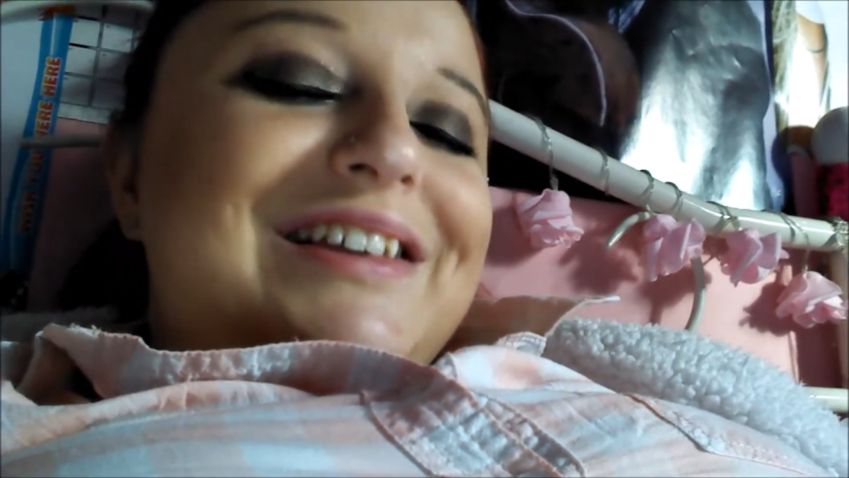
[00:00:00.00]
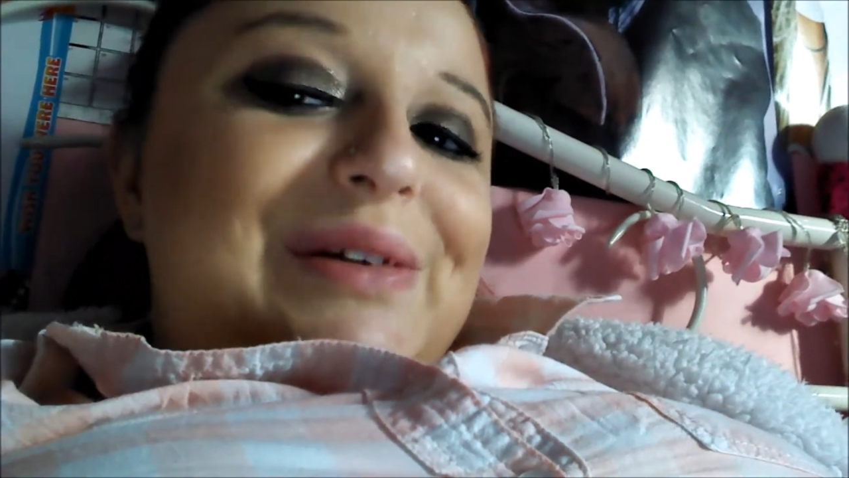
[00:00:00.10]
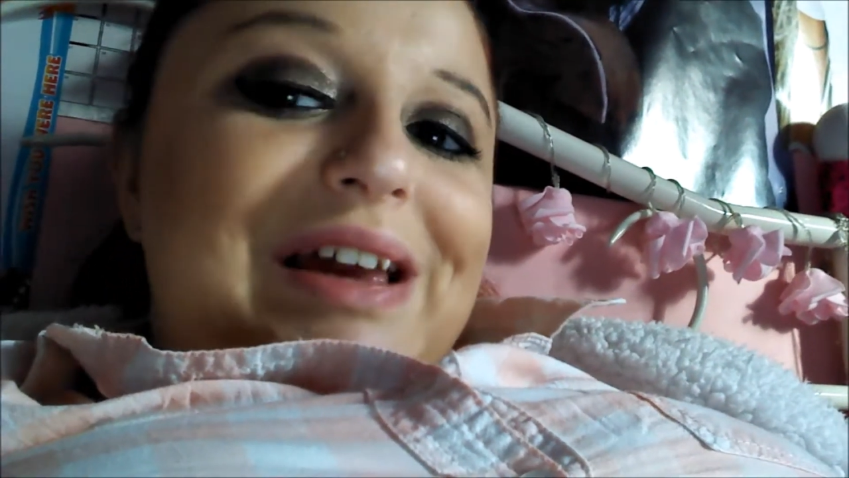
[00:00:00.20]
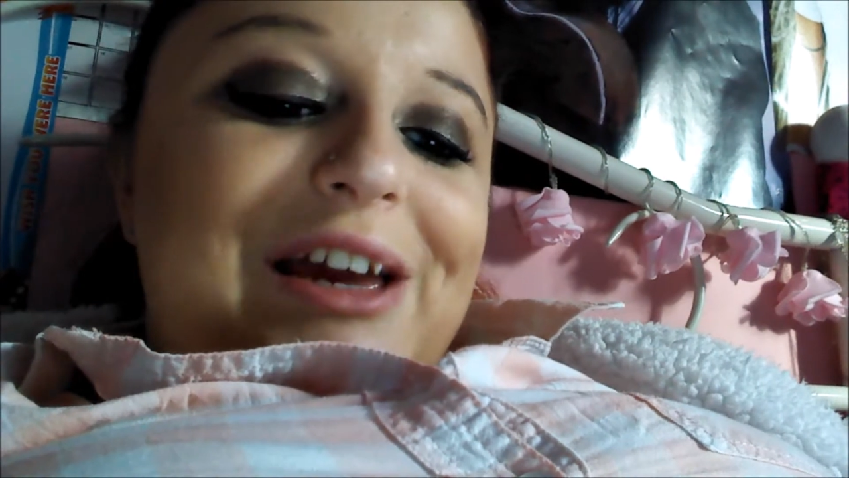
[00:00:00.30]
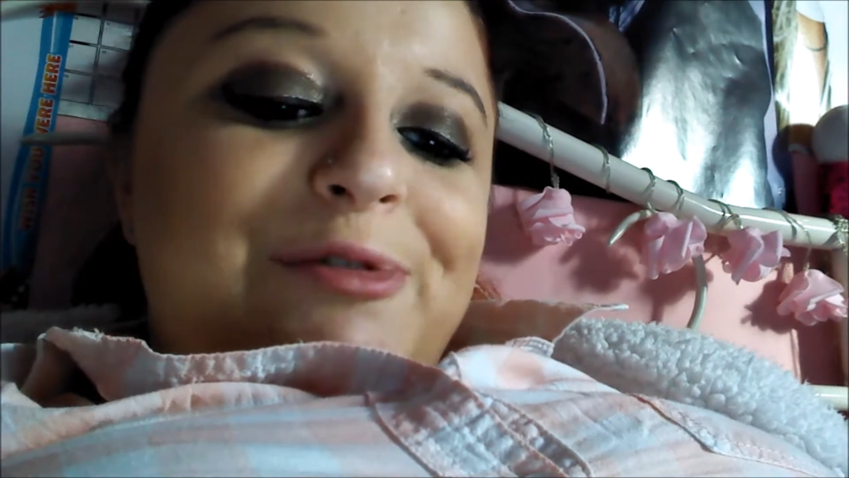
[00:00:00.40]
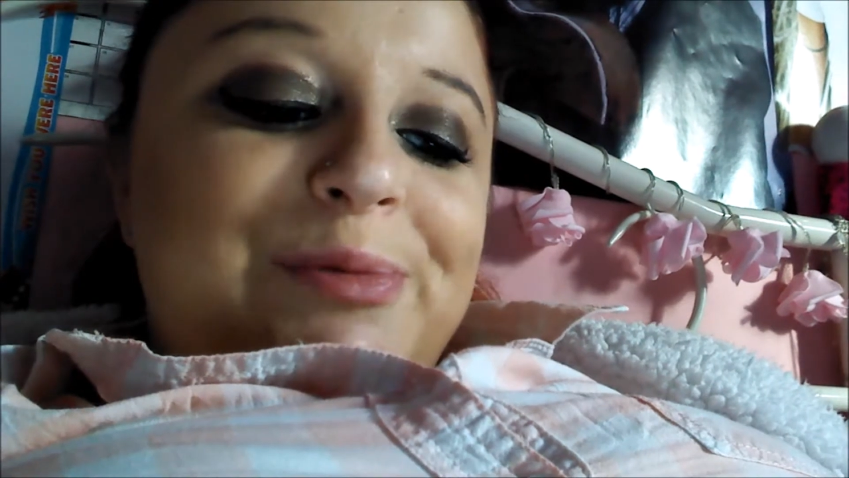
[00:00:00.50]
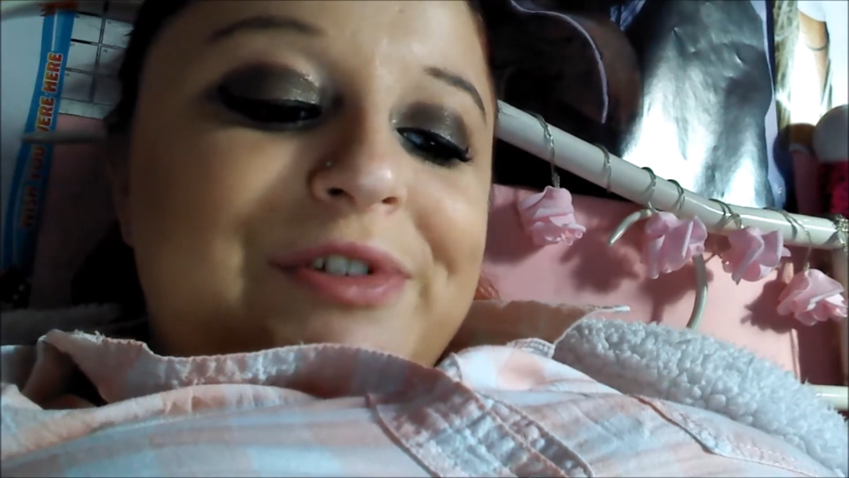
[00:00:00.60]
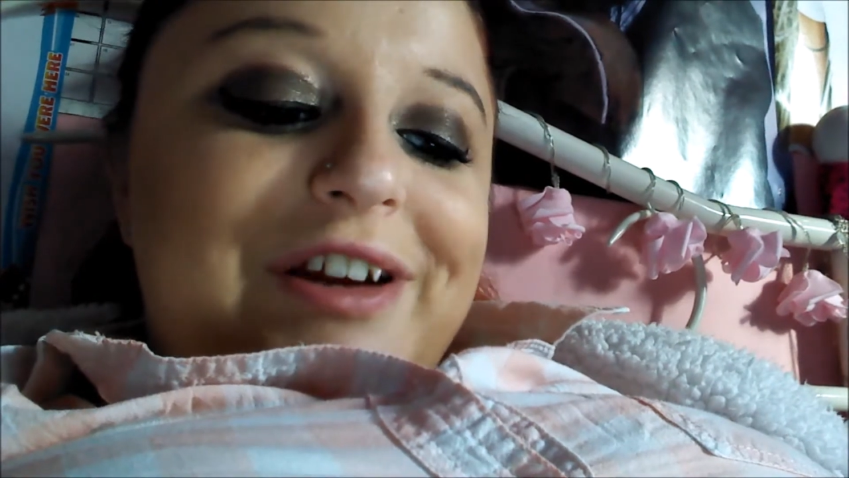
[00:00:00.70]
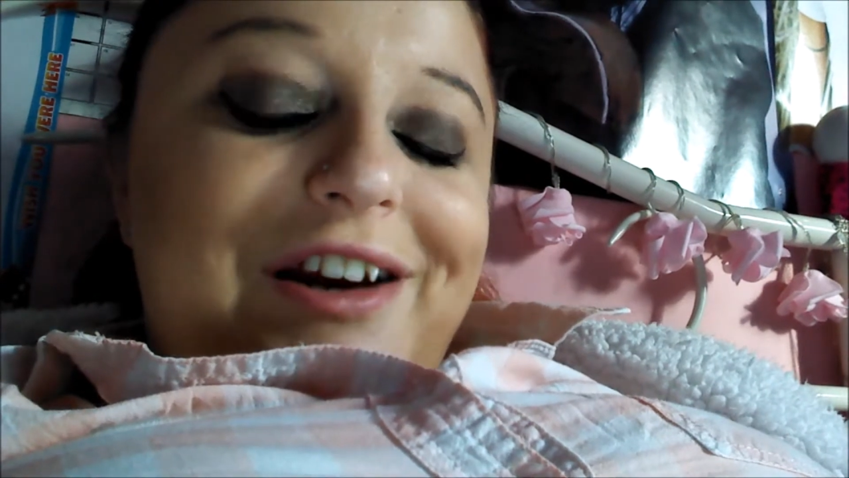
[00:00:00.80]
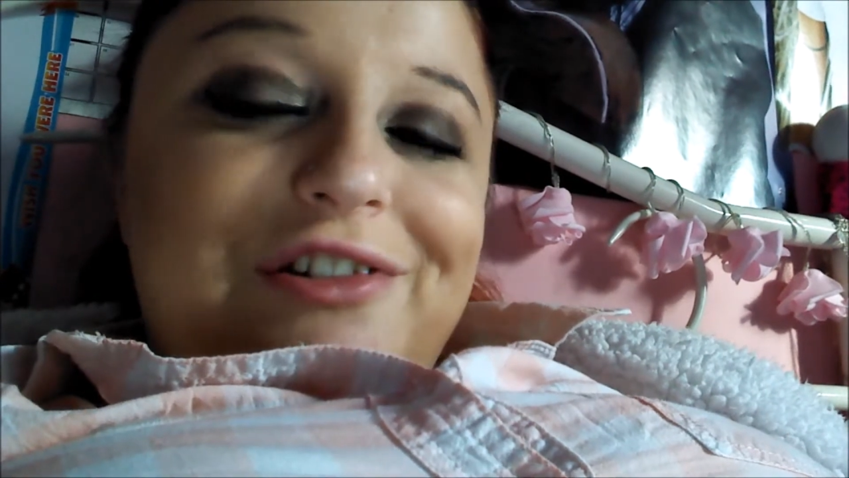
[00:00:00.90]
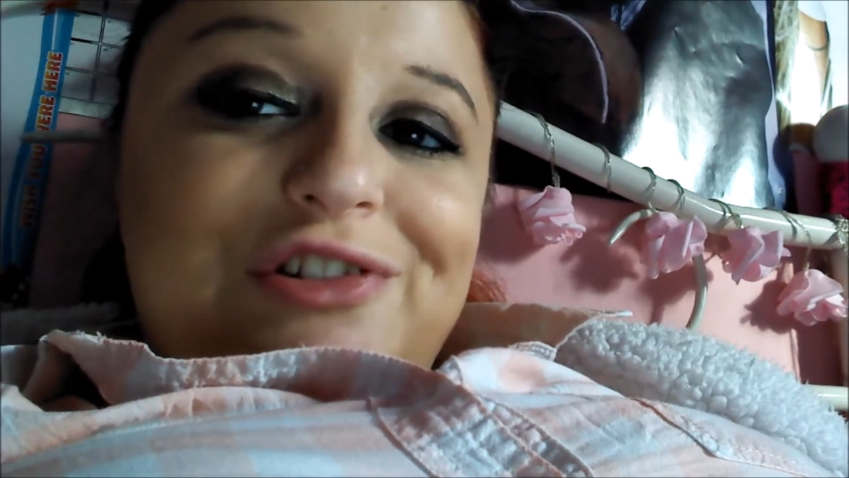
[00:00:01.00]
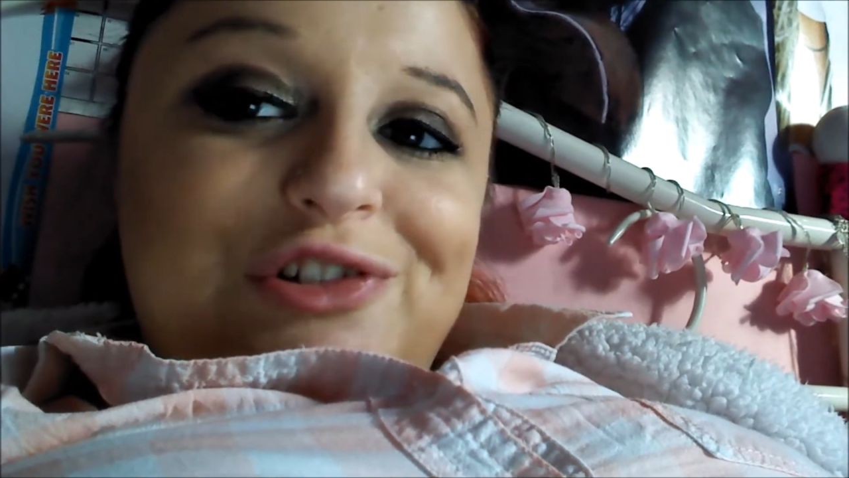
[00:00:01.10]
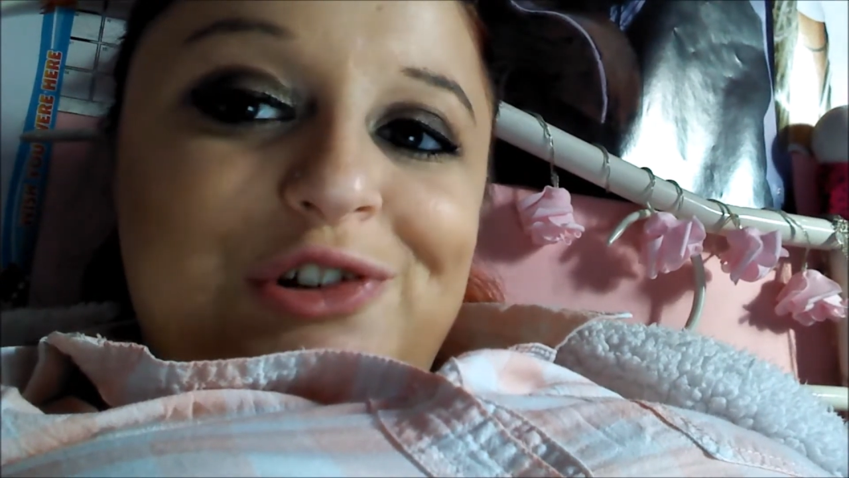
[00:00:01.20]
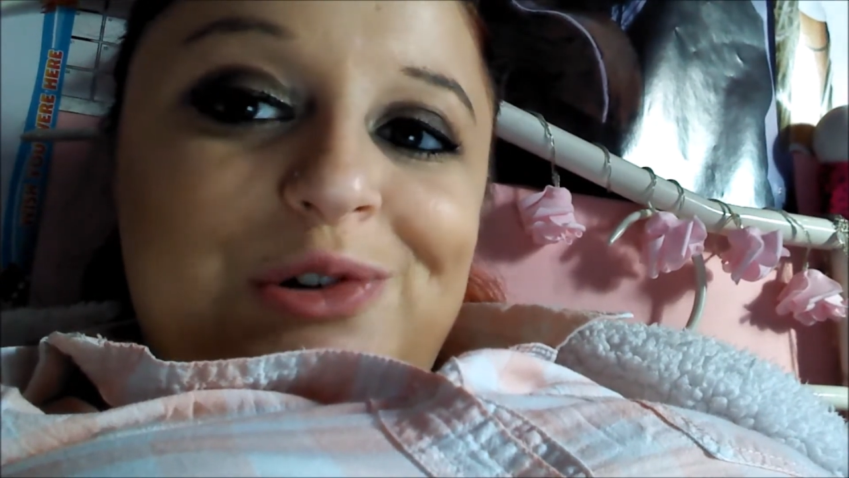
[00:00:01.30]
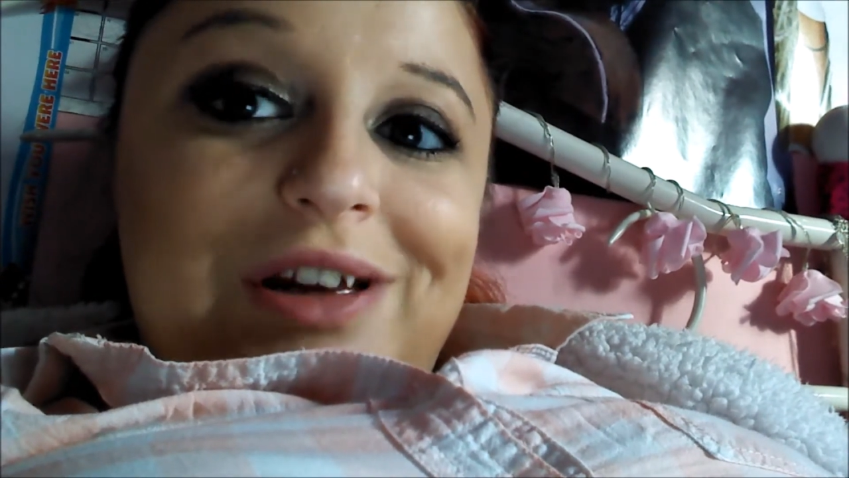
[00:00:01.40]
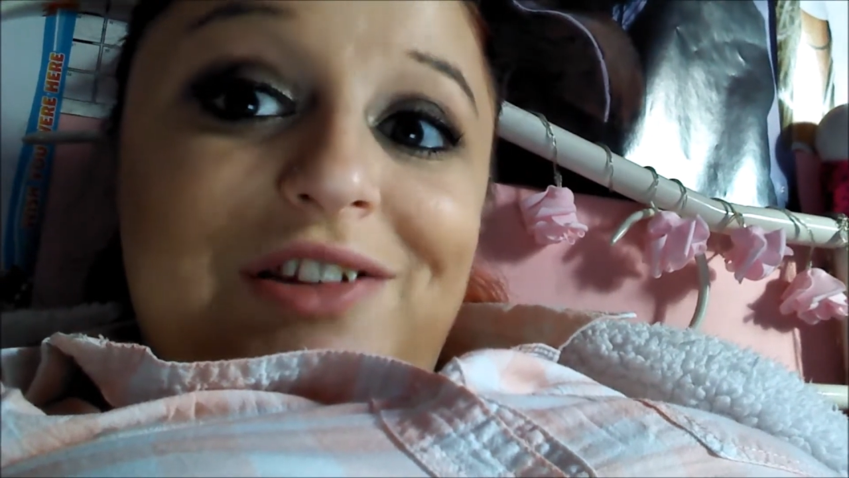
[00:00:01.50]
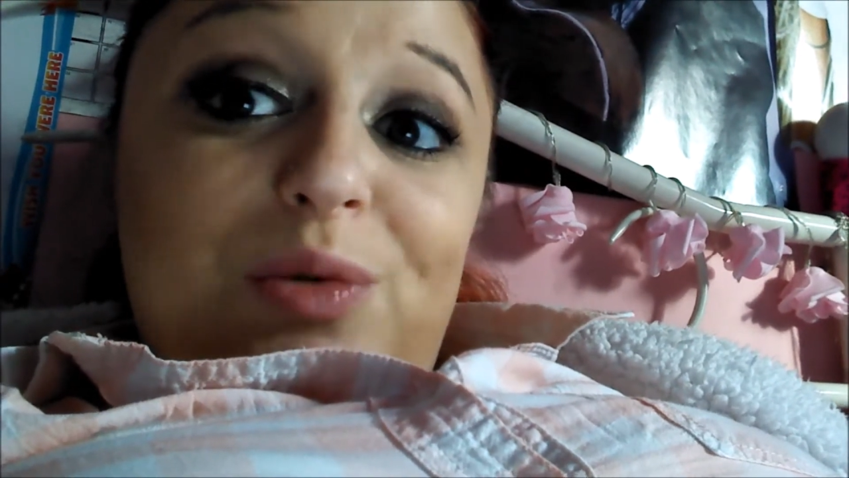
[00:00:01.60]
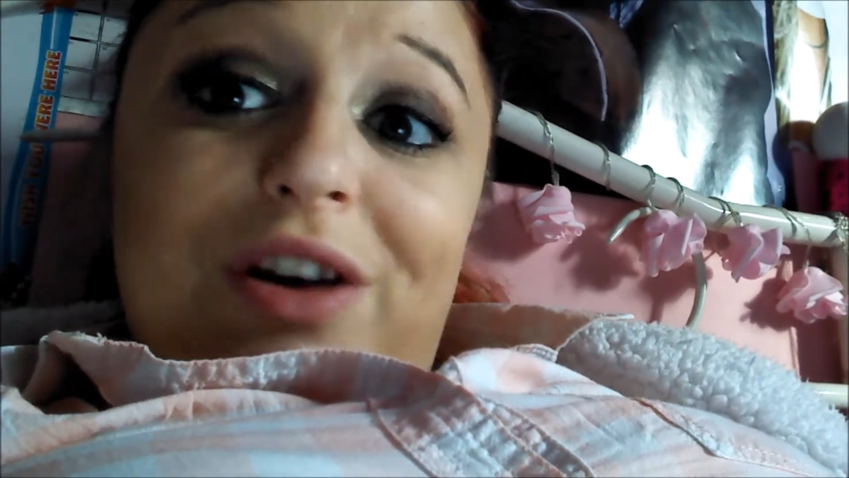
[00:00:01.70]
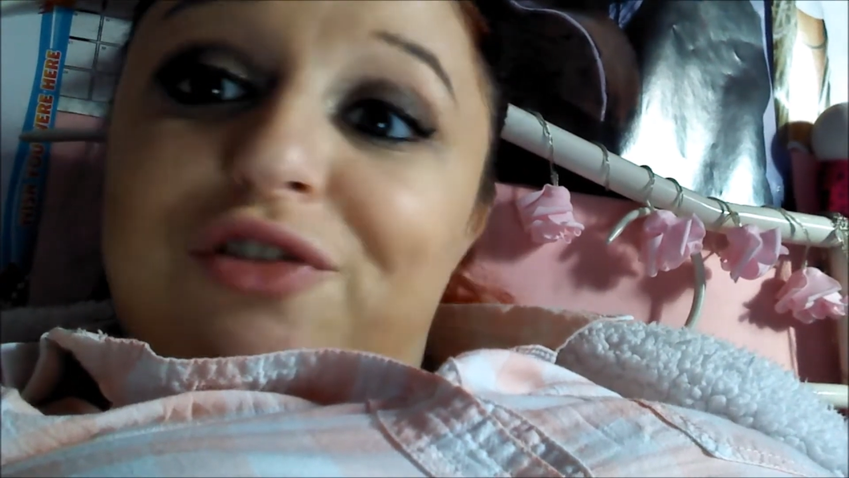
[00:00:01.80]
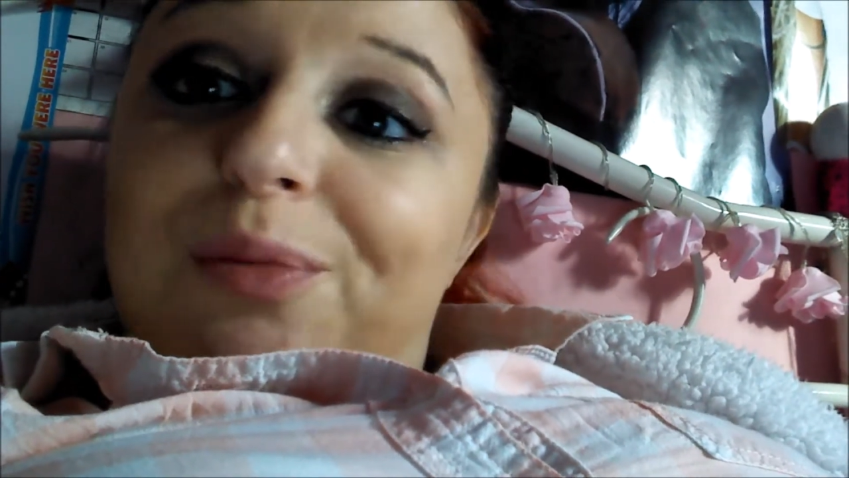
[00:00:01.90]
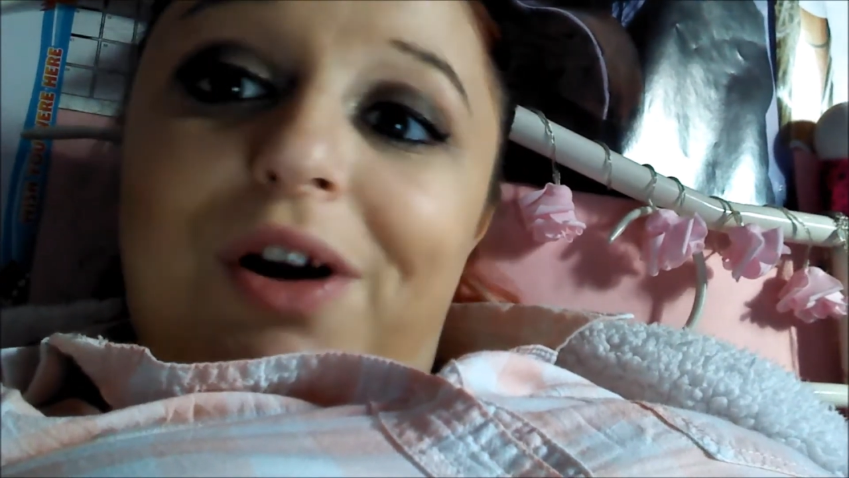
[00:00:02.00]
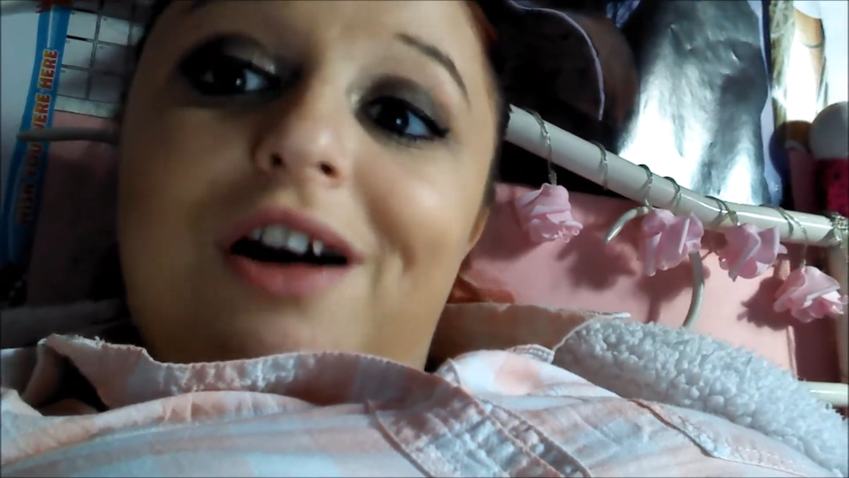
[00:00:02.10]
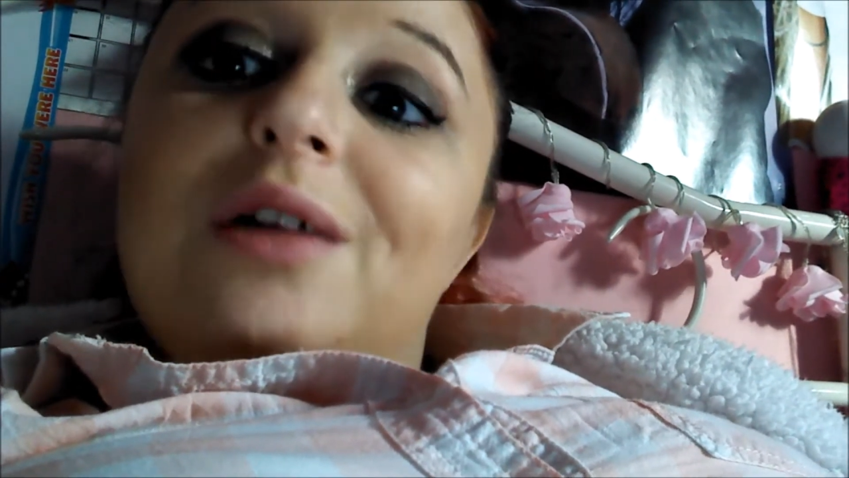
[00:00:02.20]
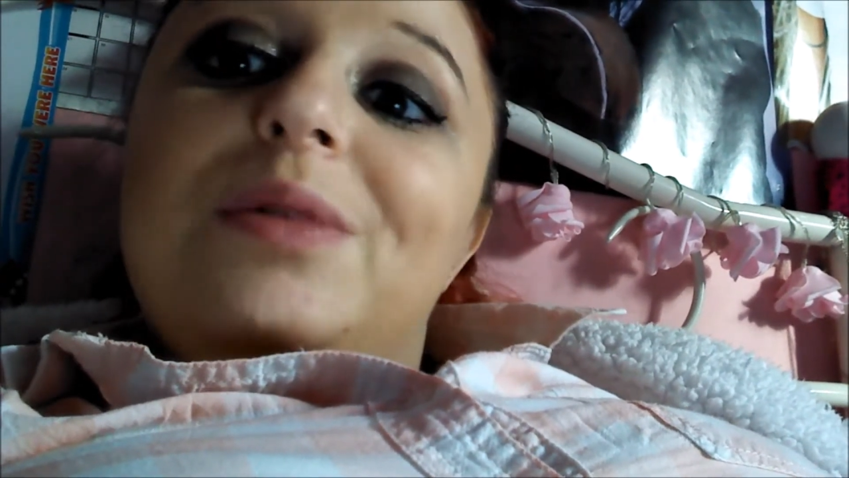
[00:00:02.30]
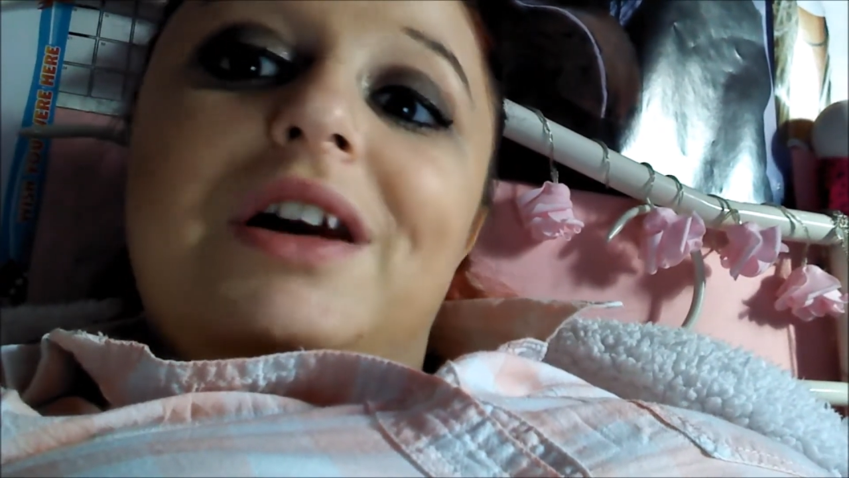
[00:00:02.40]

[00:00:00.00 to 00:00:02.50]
so I came upstairs to get away from her,